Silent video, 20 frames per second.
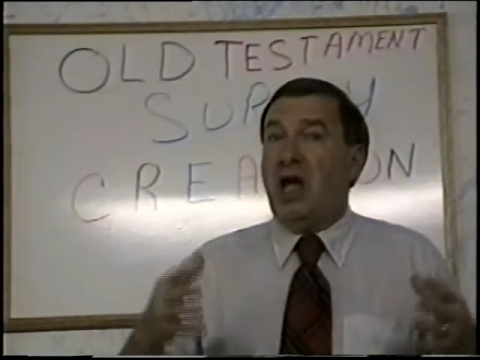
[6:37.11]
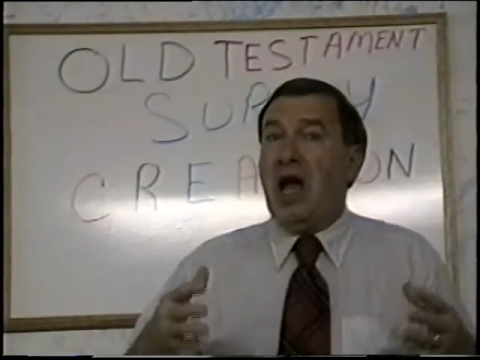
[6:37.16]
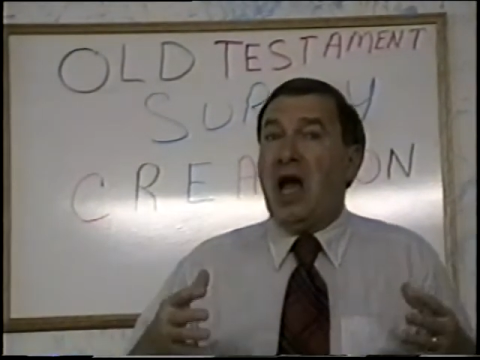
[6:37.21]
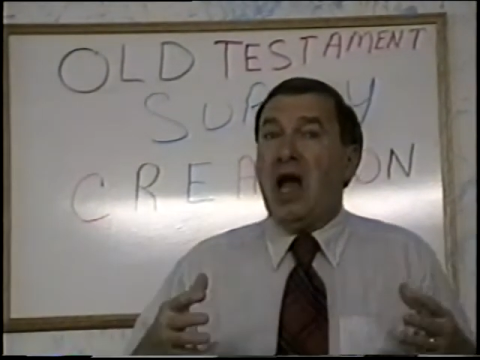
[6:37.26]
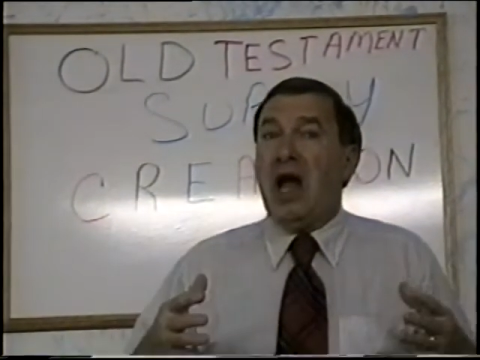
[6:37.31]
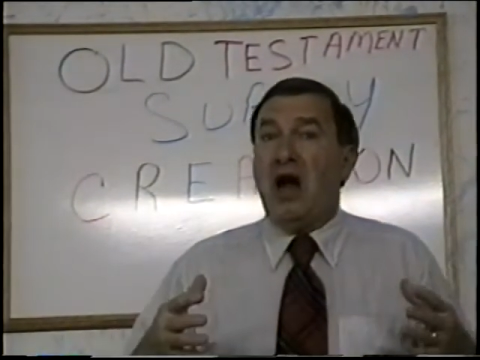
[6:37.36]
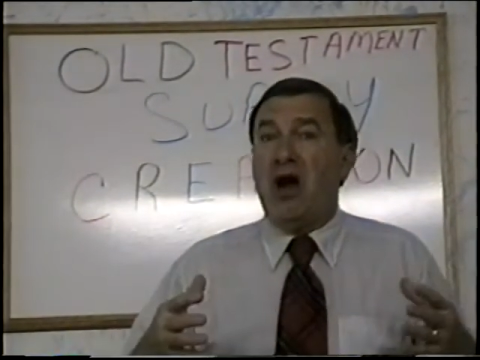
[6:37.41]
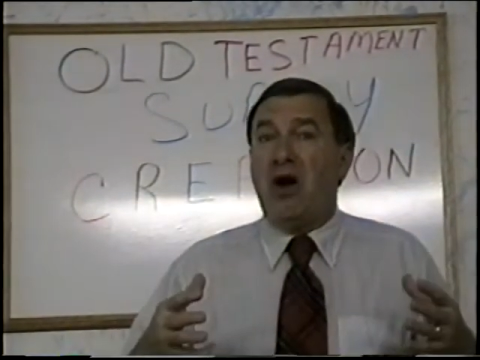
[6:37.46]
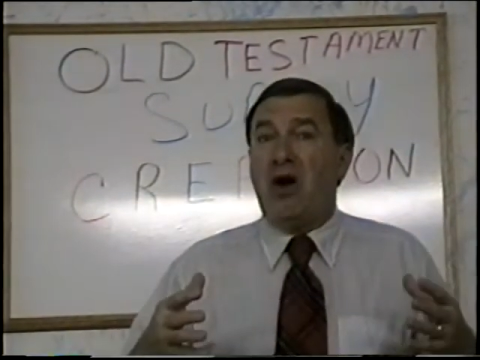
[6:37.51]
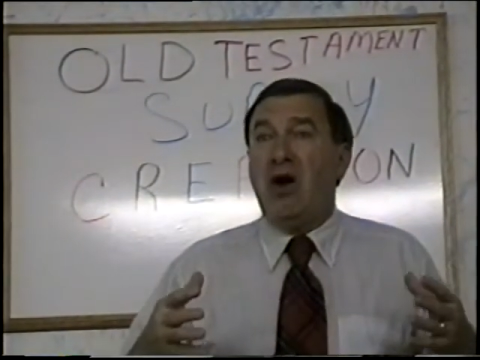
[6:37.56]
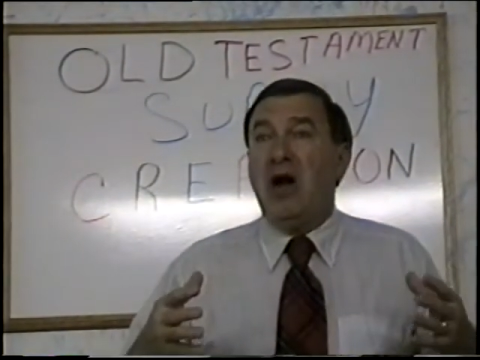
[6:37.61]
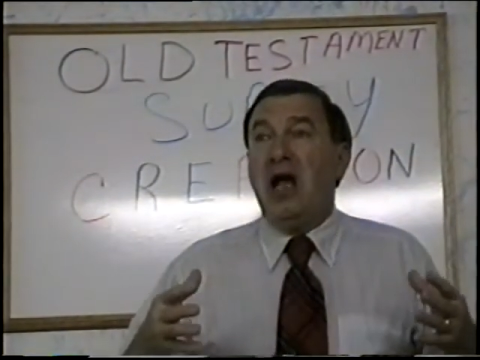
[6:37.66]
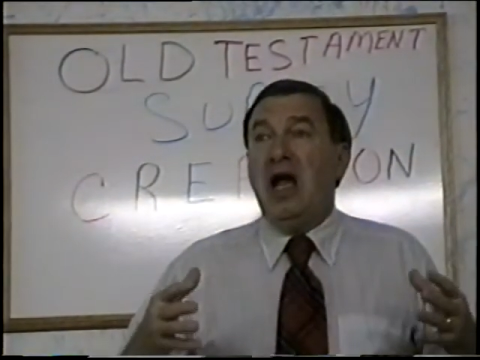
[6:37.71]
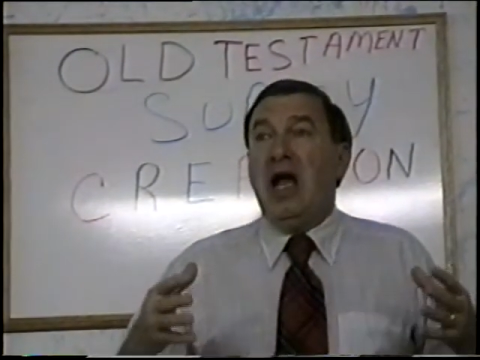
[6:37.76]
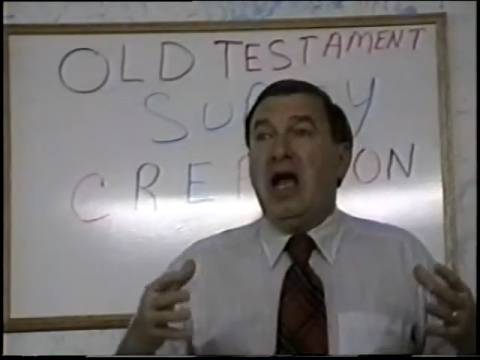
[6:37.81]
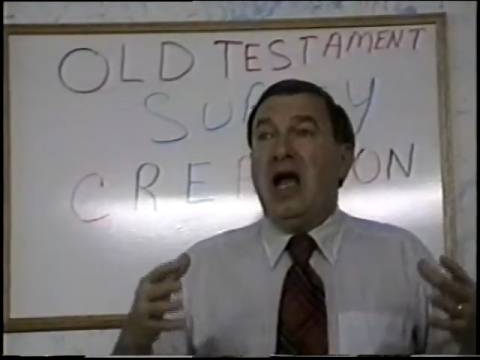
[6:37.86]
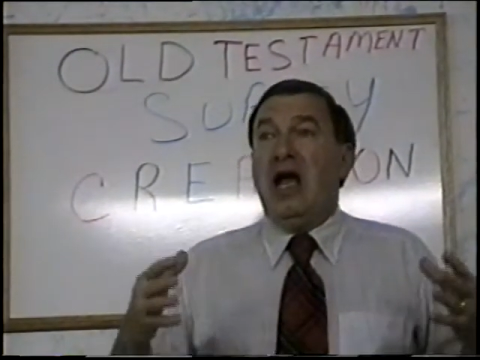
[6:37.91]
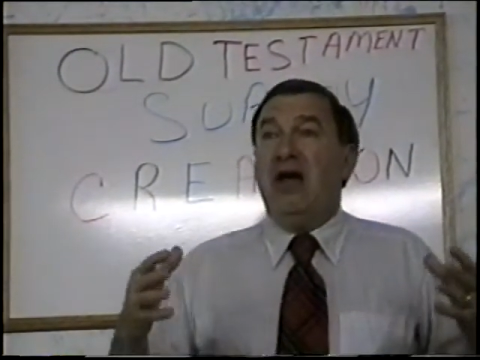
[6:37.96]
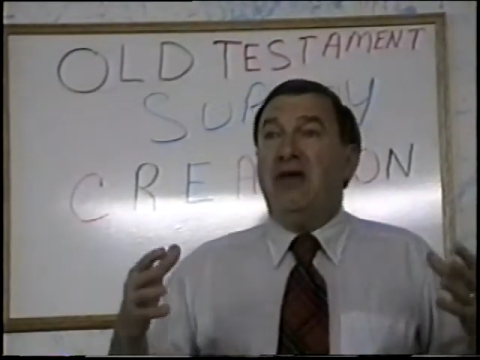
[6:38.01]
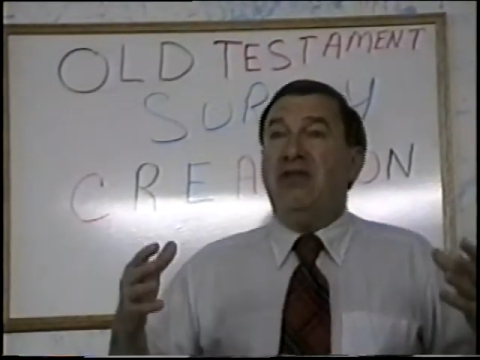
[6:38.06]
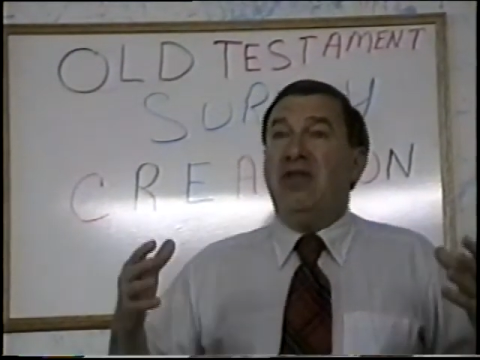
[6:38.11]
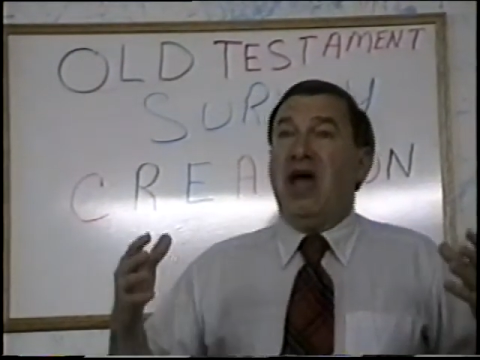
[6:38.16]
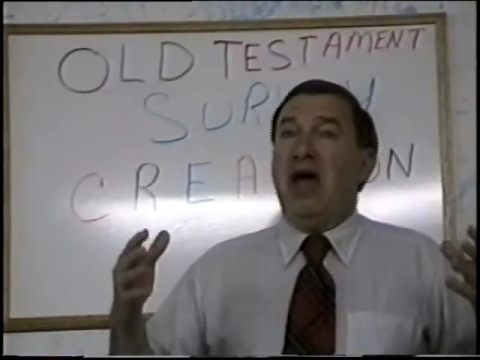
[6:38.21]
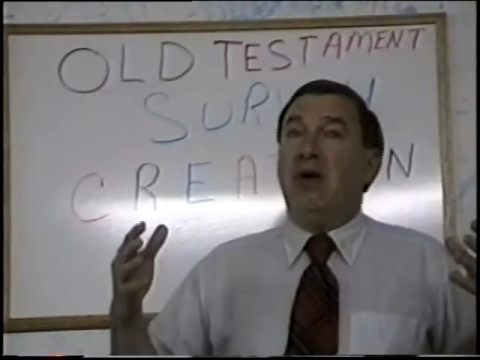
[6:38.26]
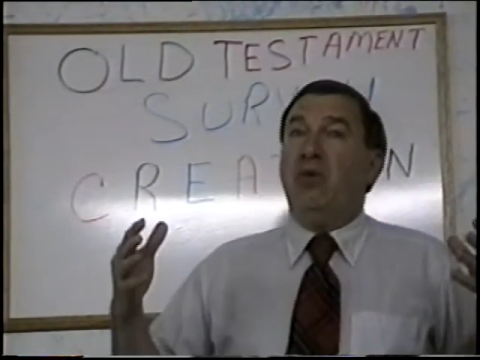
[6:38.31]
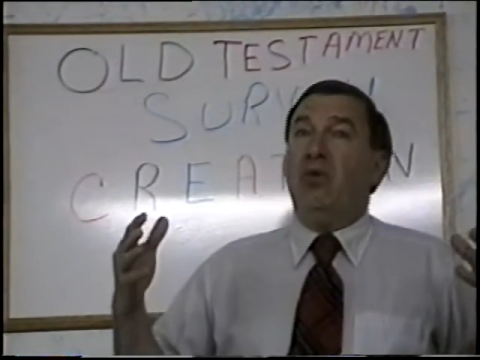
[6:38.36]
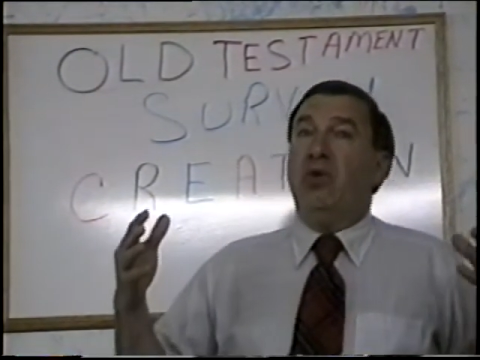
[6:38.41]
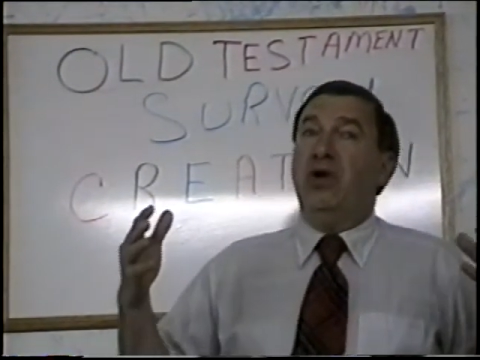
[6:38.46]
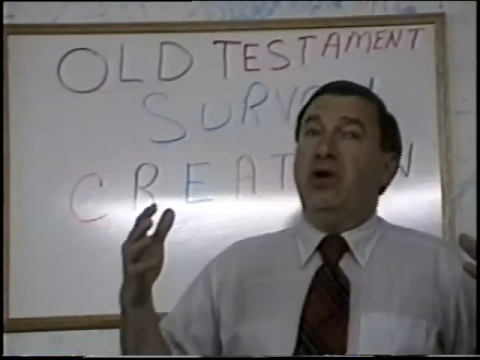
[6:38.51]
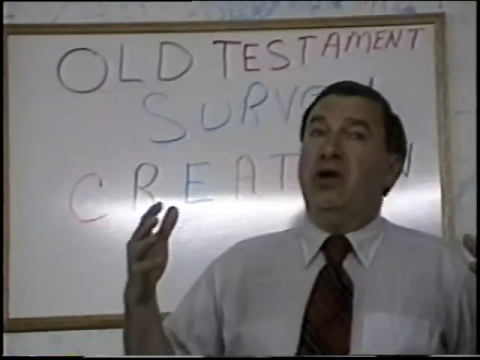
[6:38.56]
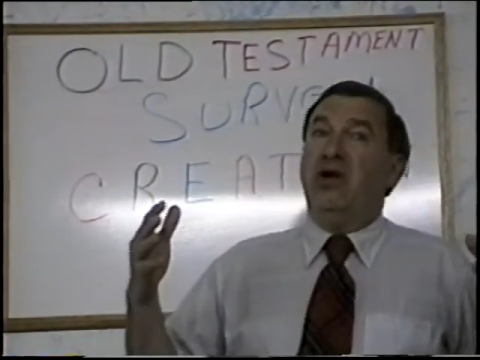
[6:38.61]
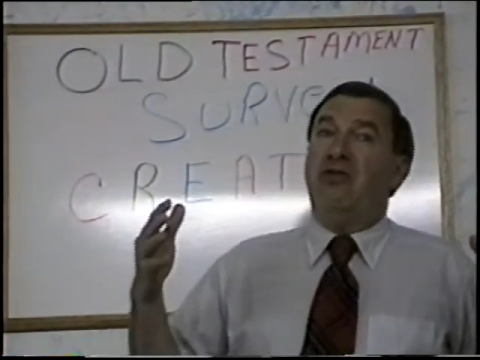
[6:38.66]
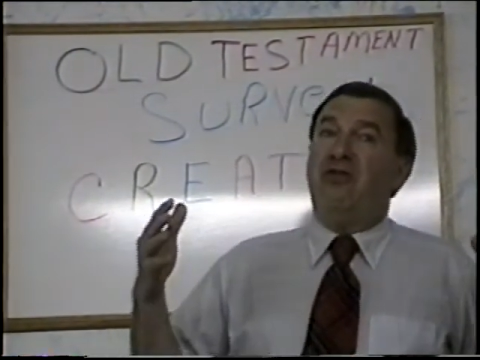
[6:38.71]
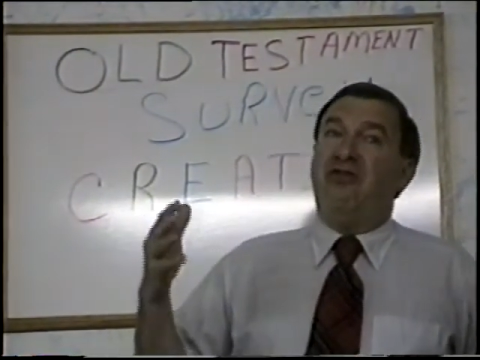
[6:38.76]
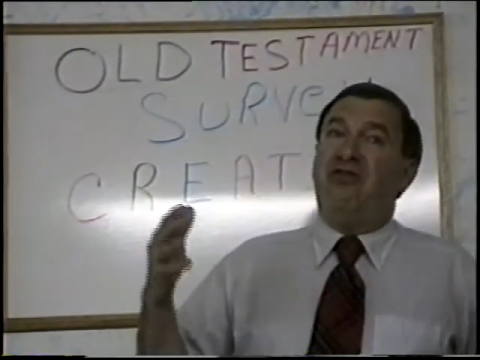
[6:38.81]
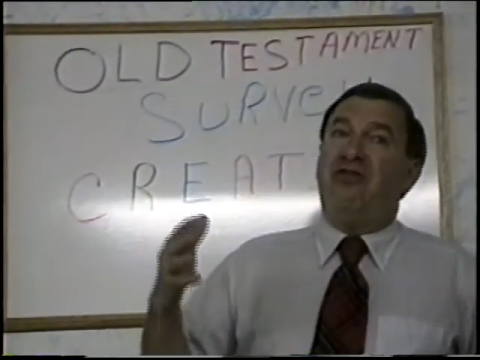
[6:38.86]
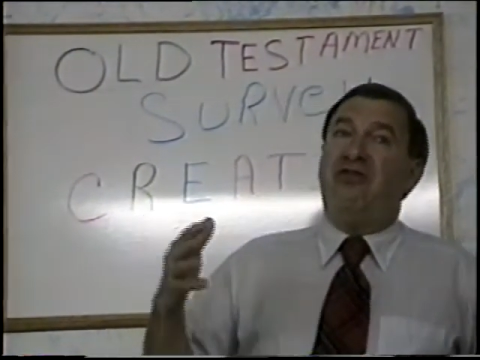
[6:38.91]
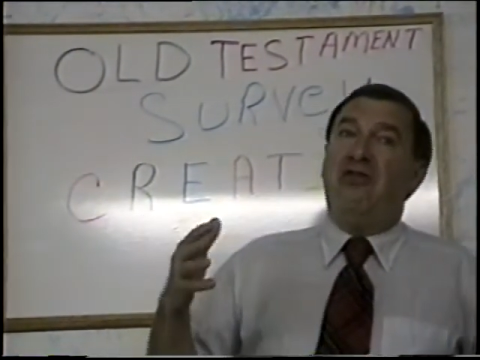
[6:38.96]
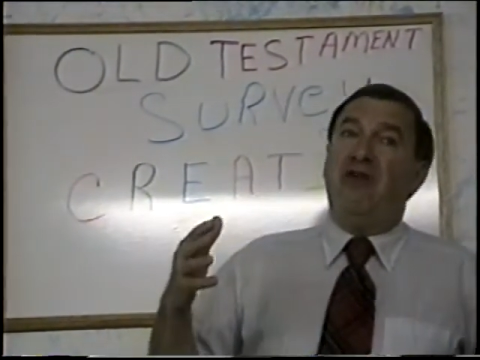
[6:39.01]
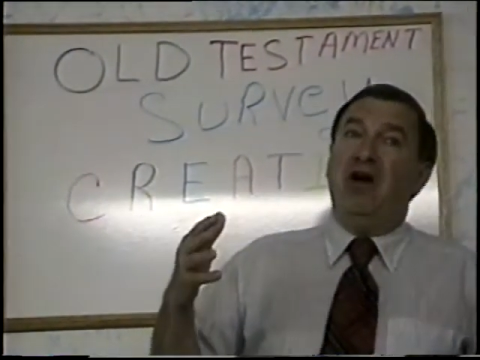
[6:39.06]
care, and that would
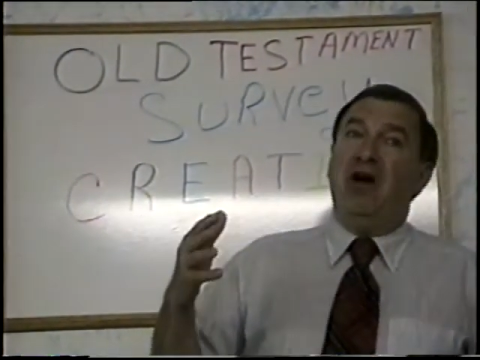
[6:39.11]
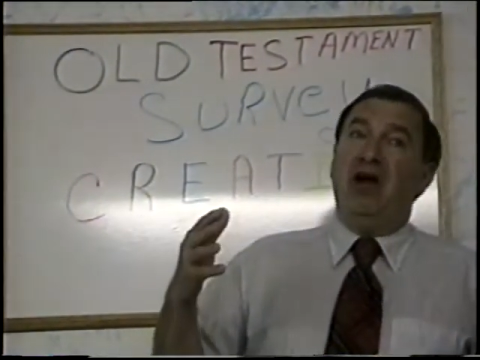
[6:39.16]
have